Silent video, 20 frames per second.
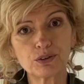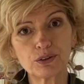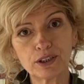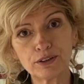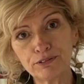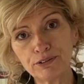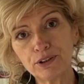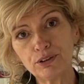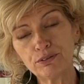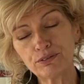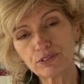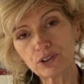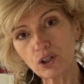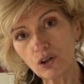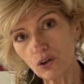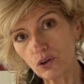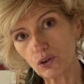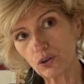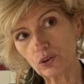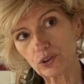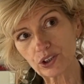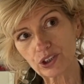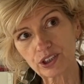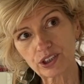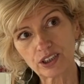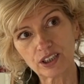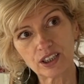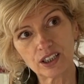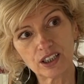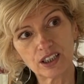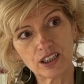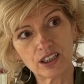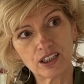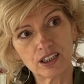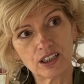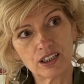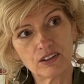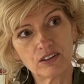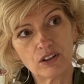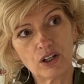If you've got
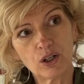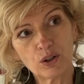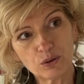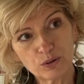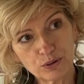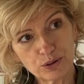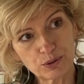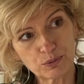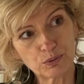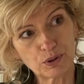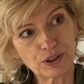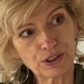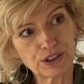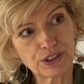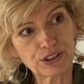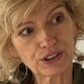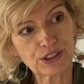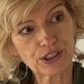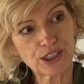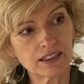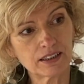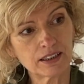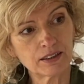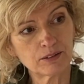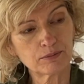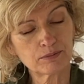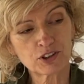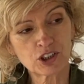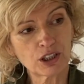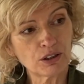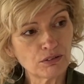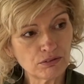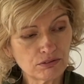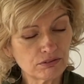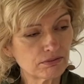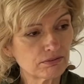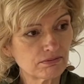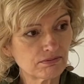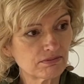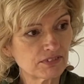older work, don't
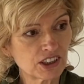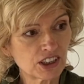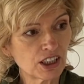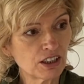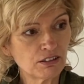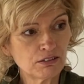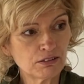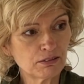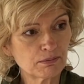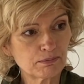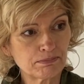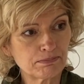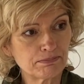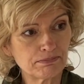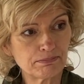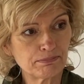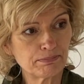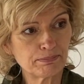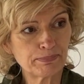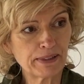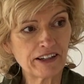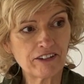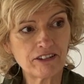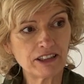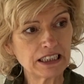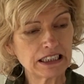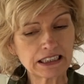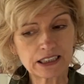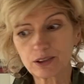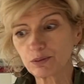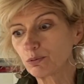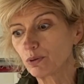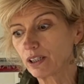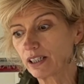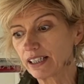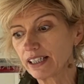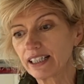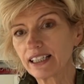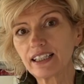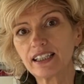bury it
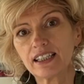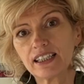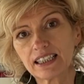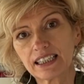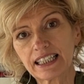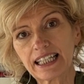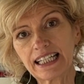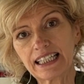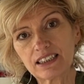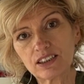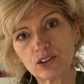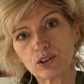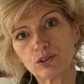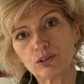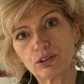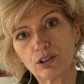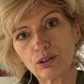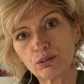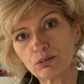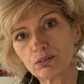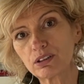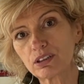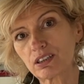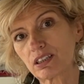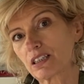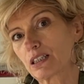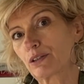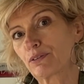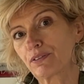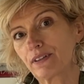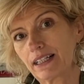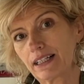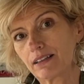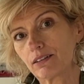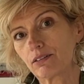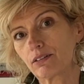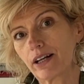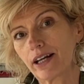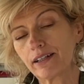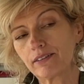away. Get your older stuff
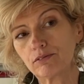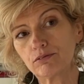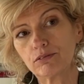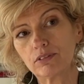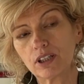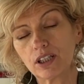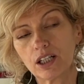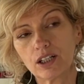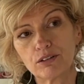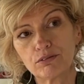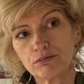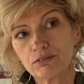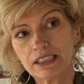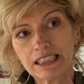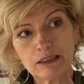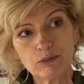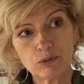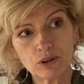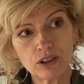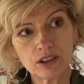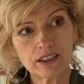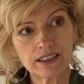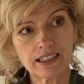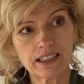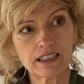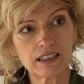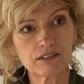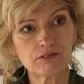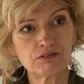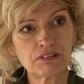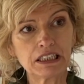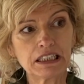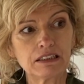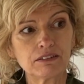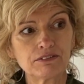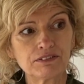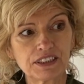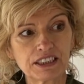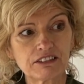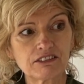out and
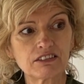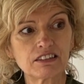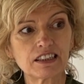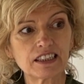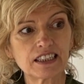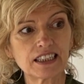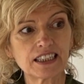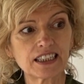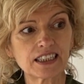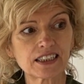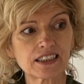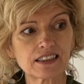reinvigorate.